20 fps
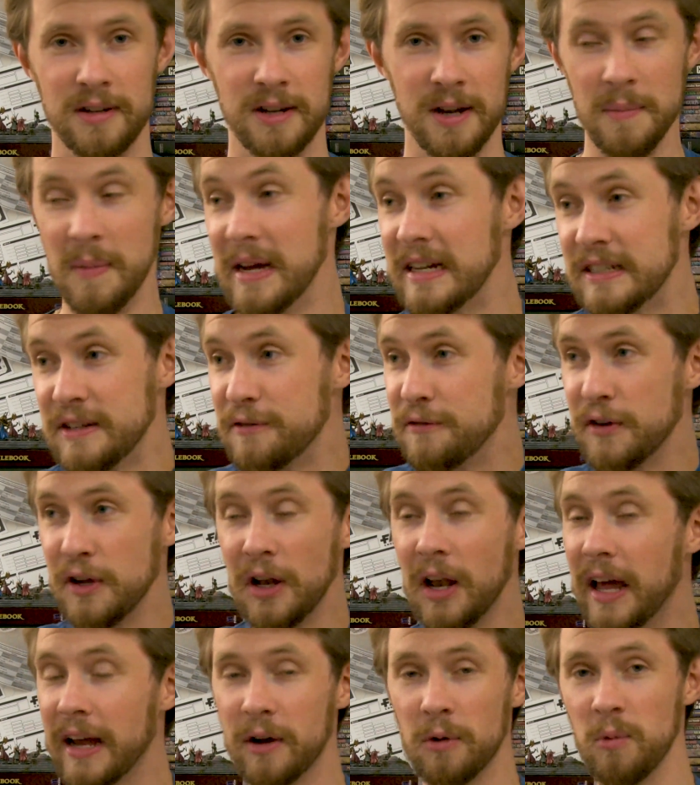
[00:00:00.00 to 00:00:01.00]
It makes it feel
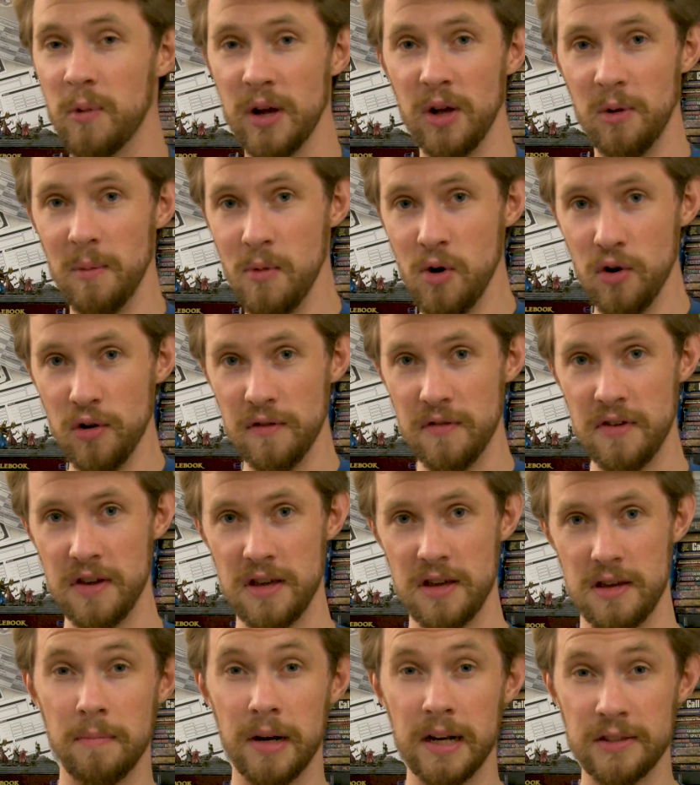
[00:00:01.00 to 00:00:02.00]
like a real
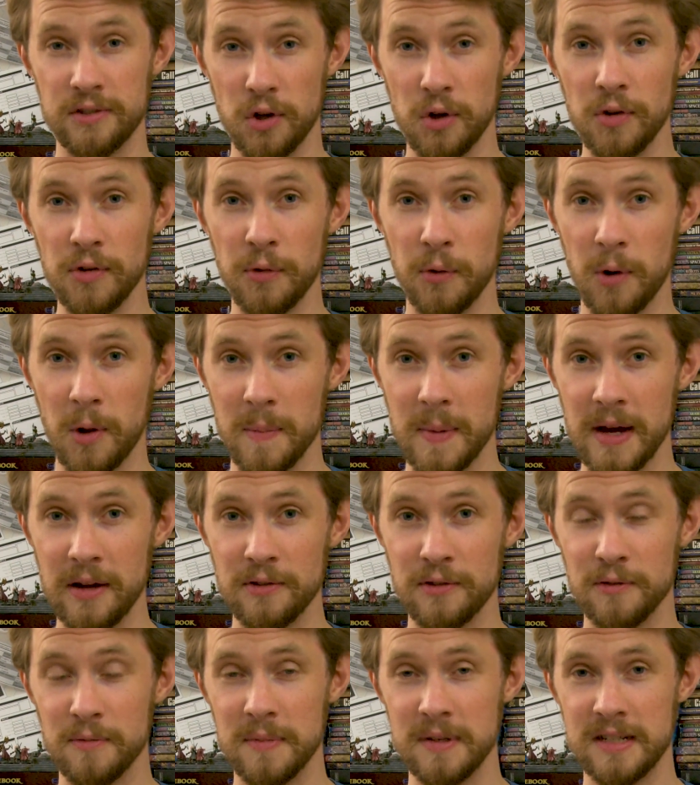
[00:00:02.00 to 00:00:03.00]
movie. But it's also an
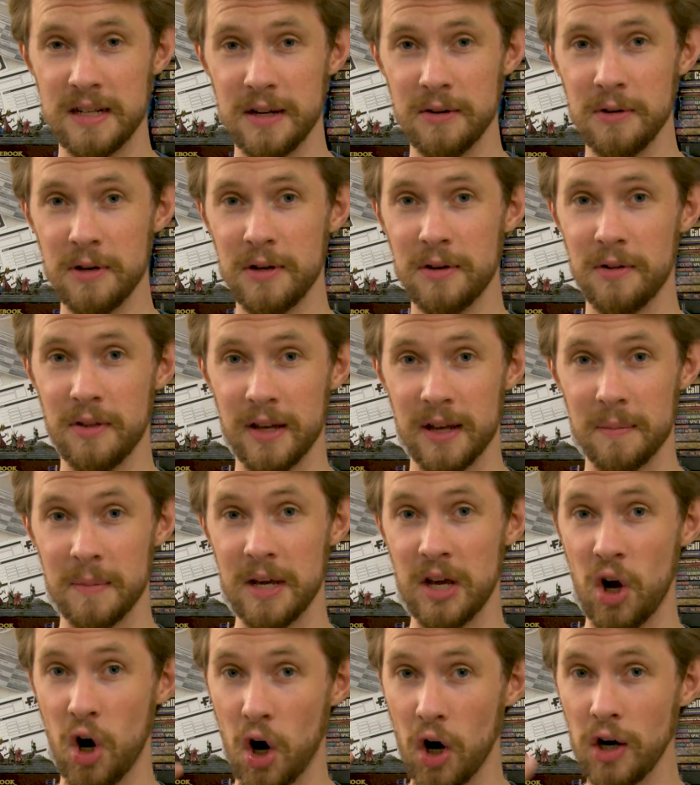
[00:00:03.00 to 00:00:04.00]
amount of material that can
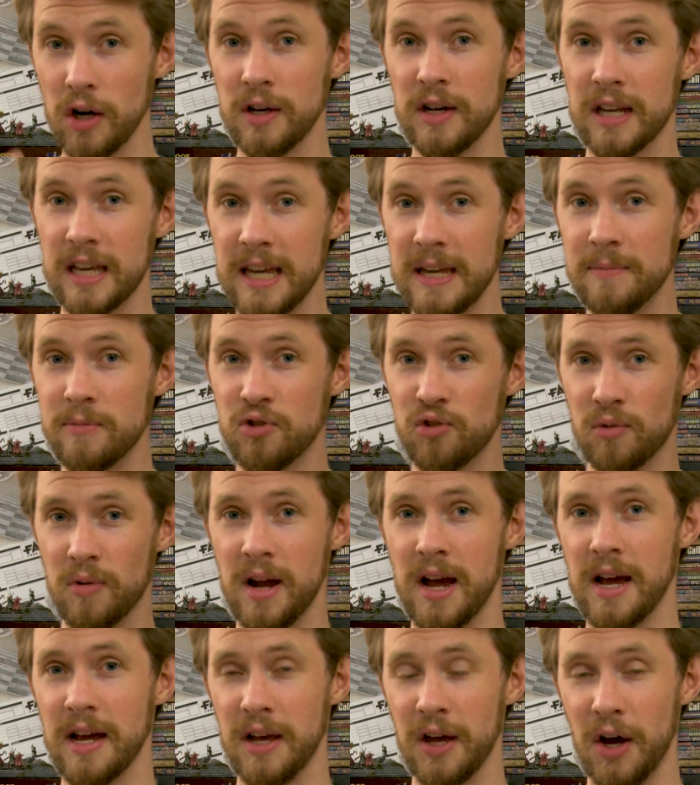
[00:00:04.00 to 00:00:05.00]
be hard to keep
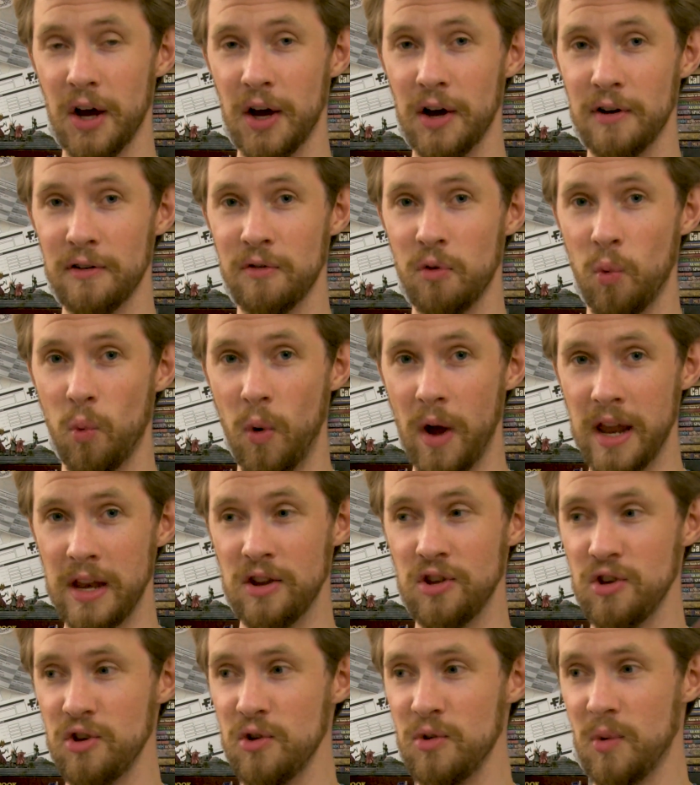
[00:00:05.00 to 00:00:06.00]
track of
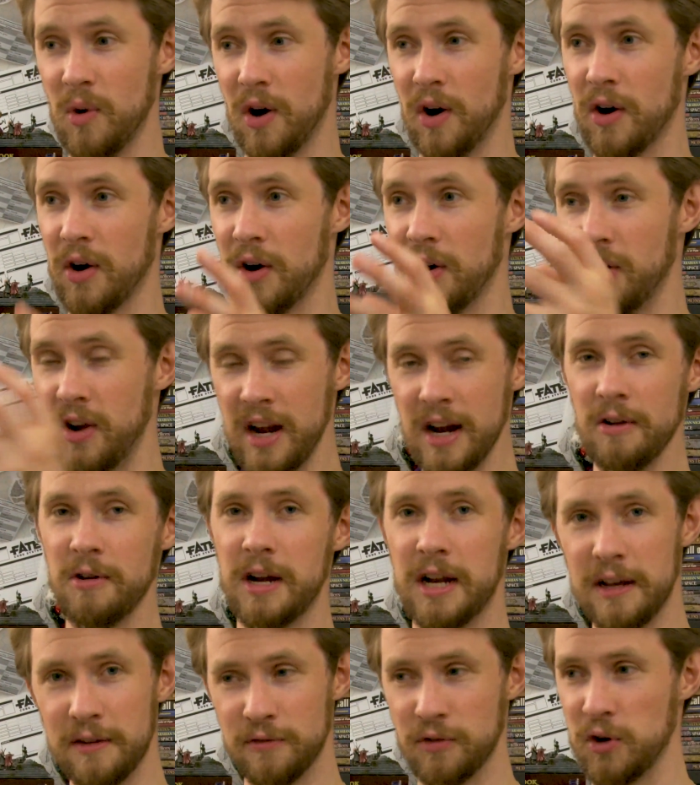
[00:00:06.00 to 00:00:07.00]
when you are
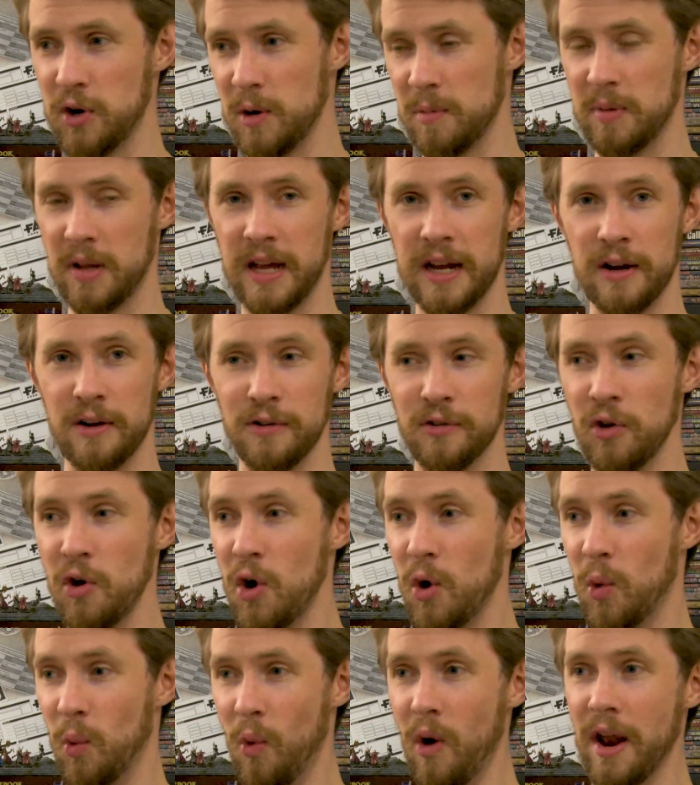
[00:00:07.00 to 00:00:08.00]
narrating for your players
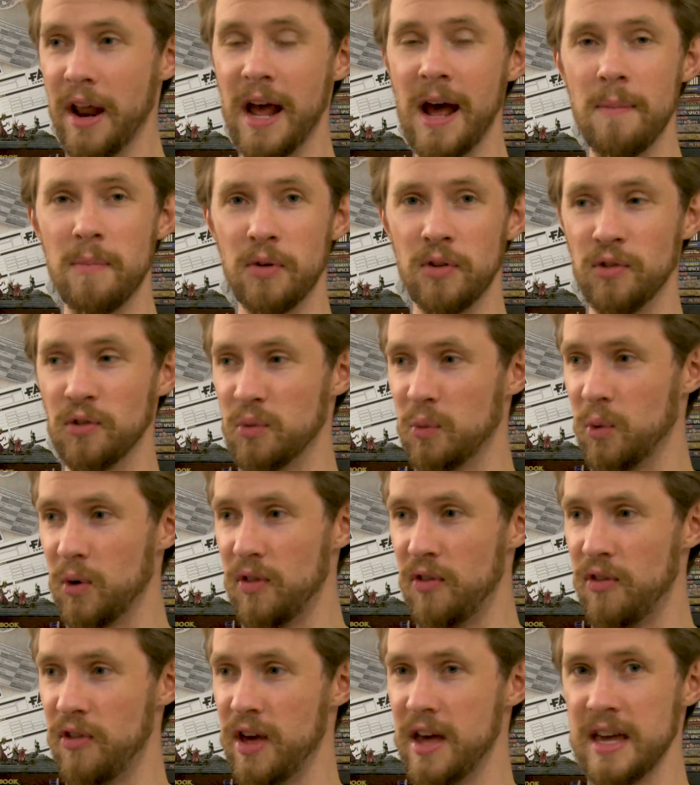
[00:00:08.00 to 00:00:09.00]
what happens
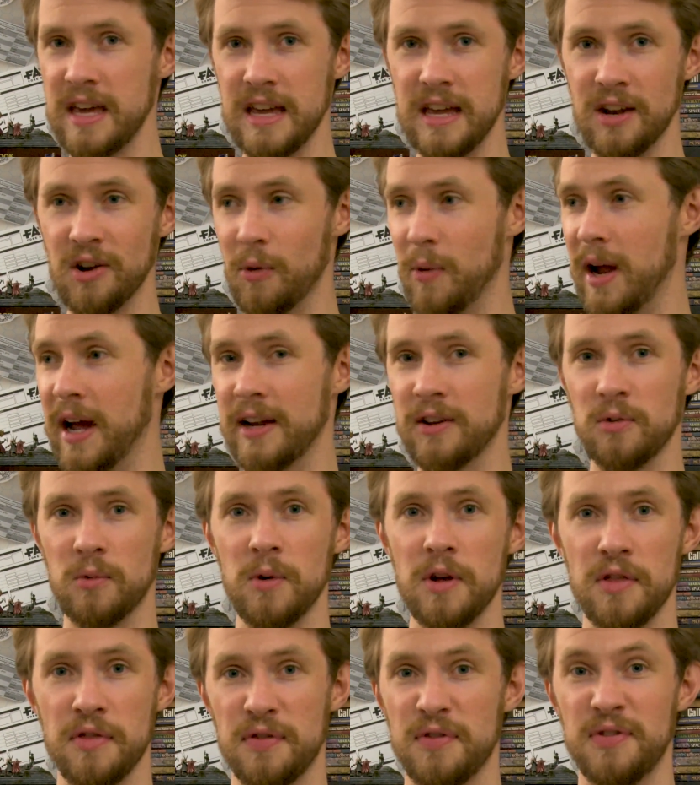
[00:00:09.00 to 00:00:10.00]
when they interact
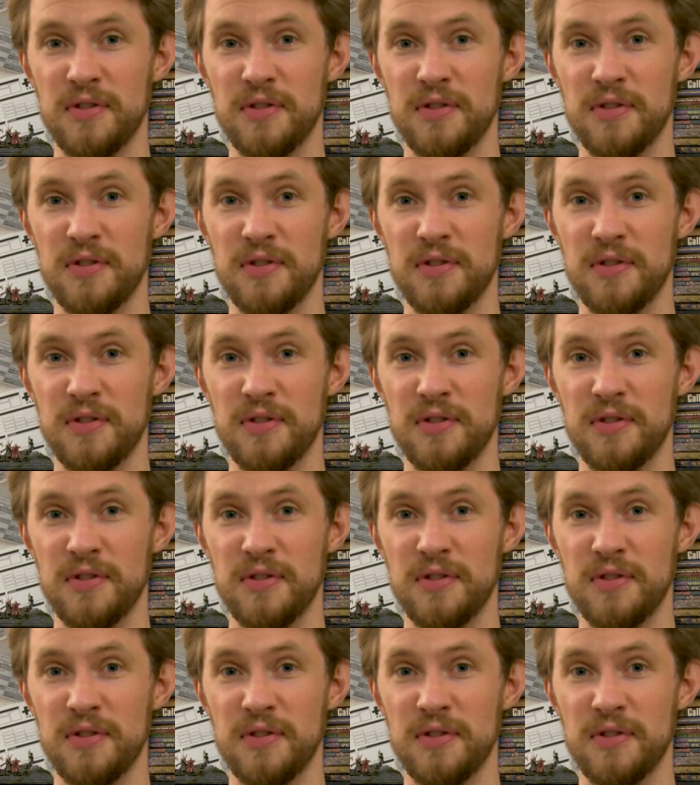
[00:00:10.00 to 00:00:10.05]
with